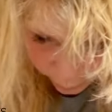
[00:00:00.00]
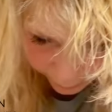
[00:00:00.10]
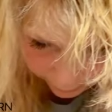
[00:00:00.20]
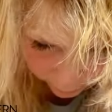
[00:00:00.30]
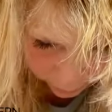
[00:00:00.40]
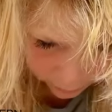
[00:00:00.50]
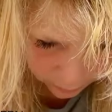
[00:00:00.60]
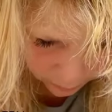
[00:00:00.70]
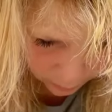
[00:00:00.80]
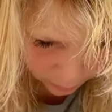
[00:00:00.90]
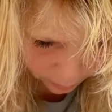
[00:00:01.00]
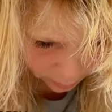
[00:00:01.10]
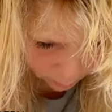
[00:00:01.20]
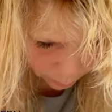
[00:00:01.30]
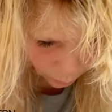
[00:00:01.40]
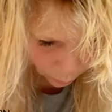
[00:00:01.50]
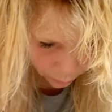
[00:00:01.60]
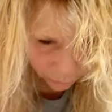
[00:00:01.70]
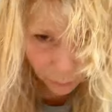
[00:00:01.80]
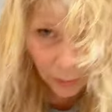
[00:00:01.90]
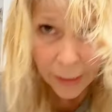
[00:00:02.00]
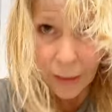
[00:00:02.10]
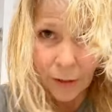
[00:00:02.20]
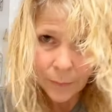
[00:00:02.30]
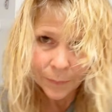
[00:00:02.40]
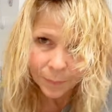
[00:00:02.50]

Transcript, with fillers: layer. Beautiful layer.